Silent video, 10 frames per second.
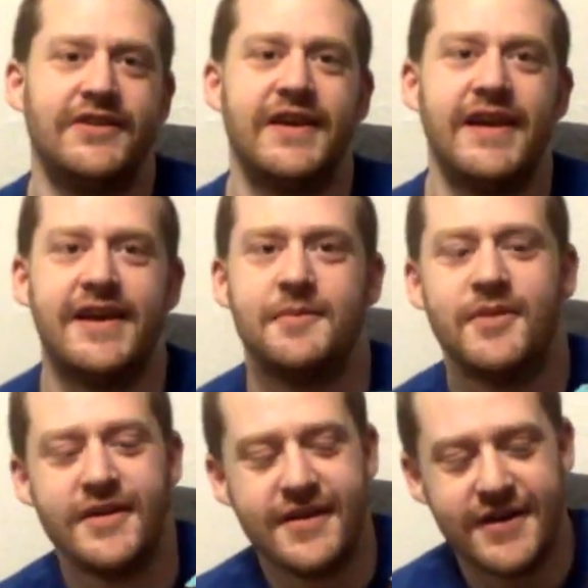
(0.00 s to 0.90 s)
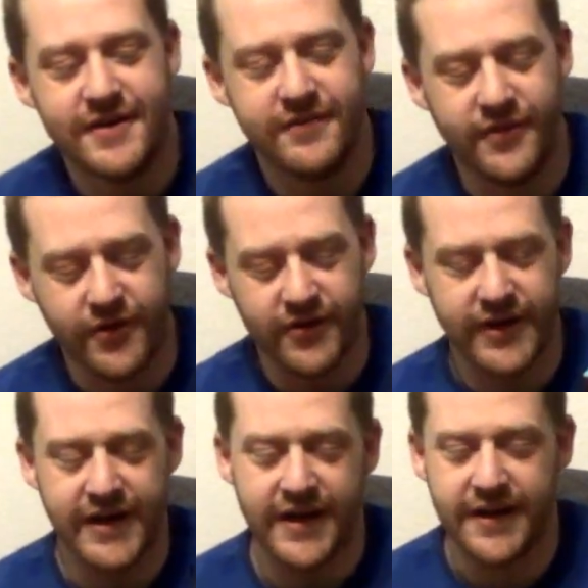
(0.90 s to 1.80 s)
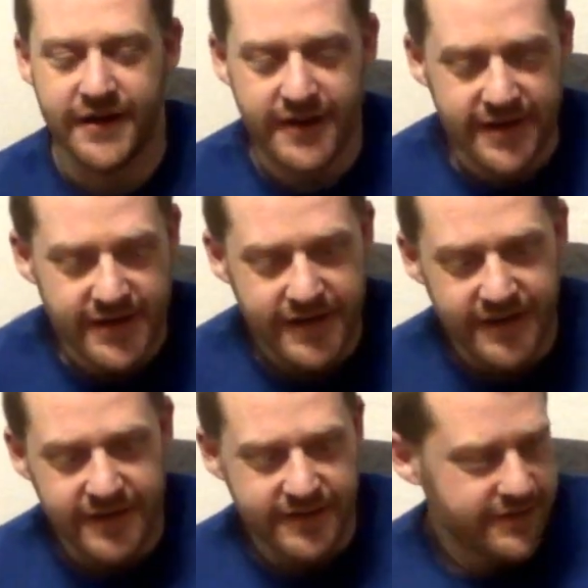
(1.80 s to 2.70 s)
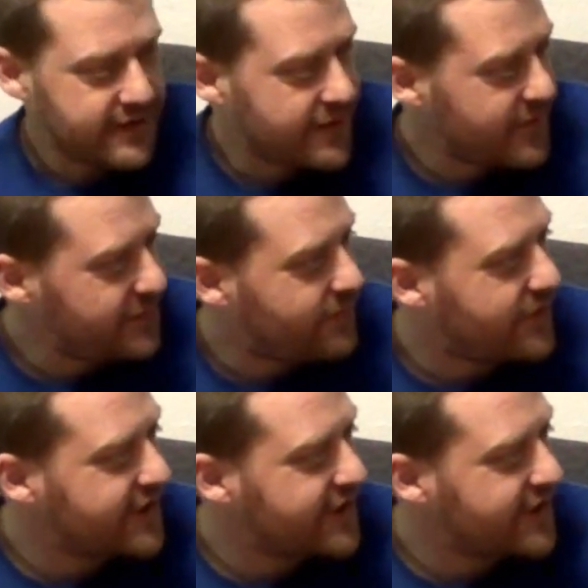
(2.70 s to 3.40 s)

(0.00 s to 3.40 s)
game for, how many players?